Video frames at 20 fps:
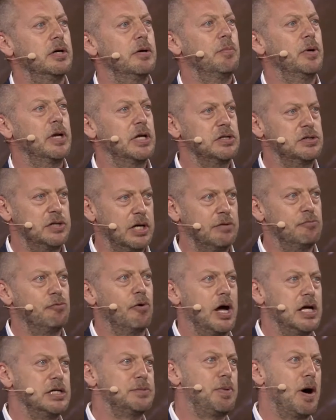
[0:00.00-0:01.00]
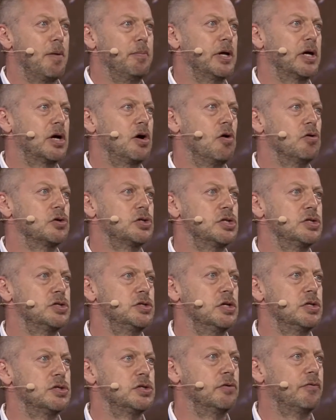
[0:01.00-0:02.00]
but it did raise public
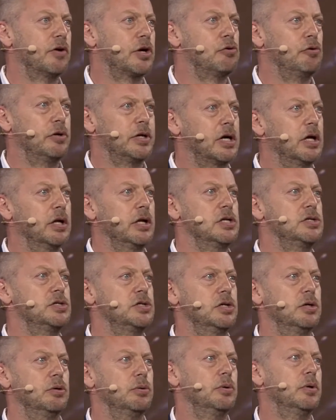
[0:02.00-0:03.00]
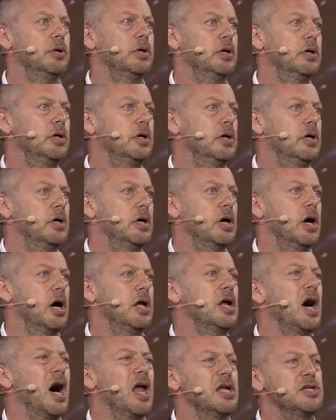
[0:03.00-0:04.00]
consciousness of a critical issue
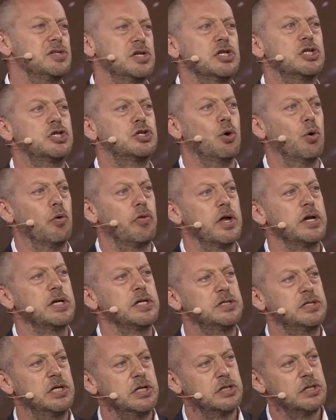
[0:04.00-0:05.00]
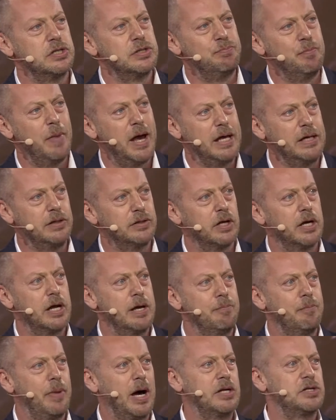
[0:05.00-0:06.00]
and has ensured that decisions made that
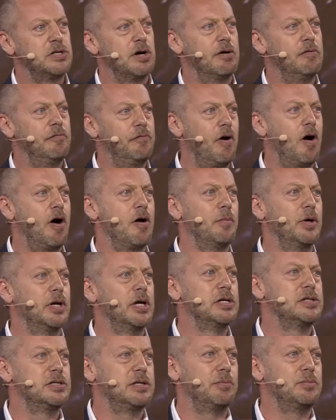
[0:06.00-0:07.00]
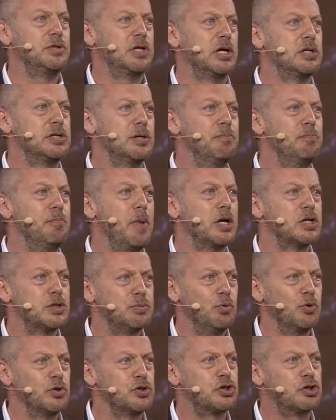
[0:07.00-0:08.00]
impact our environment are subject to
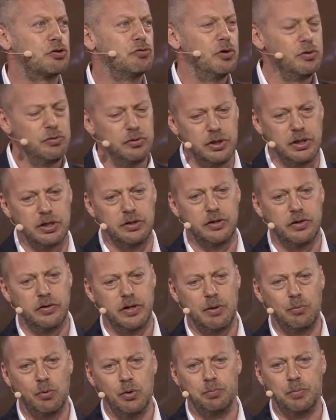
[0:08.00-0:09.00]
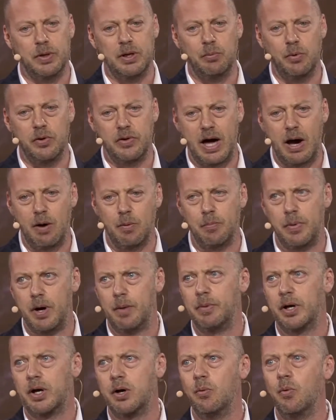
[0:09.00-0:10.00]
much more scrutiny than they would be without
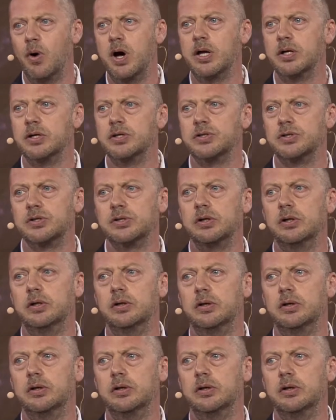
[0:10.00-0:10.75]
public awareness.